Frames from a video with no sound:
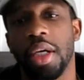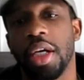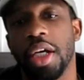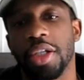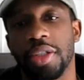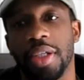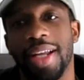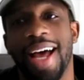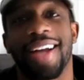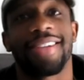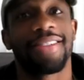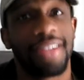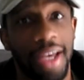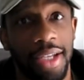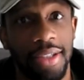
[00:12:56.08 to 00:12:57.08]
It's a lot of
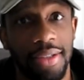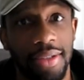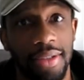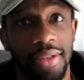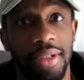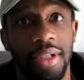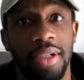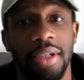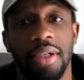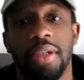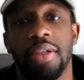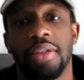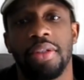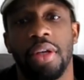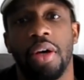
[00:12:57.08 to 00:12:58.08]
sets.
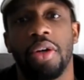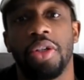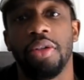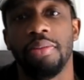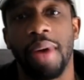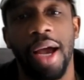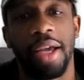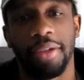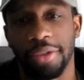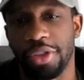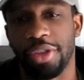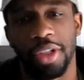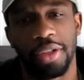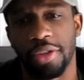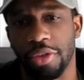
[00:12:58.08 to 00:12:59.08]
So you might
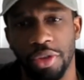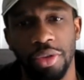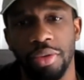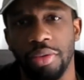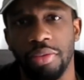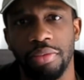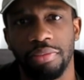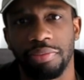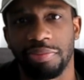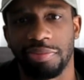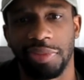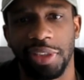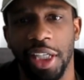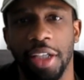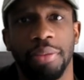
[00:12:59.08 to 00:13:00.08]
just do
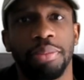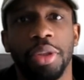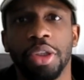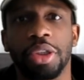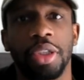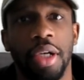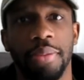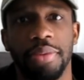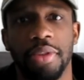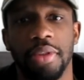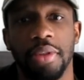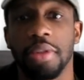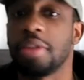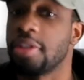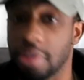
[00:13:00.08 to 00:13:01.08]
10 push-ups.
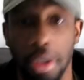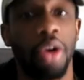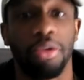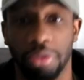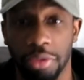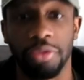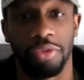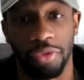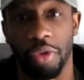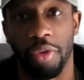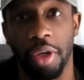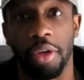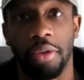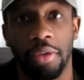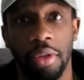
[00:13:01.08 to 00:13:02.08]
No, for
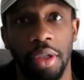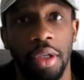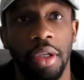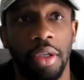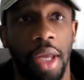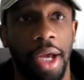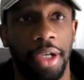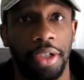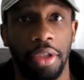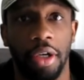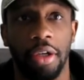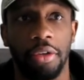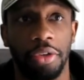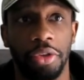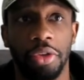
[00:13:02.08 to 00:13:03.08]
real. Like, you
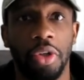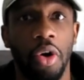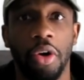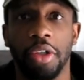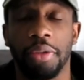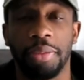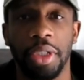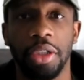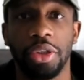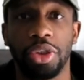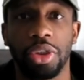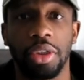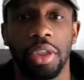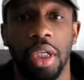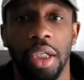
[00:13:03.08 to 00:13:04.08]
know, you'll go on the
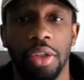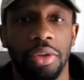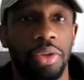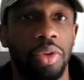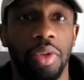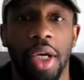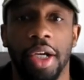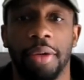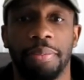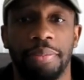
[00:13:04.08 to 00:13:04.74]
beach and you'll do like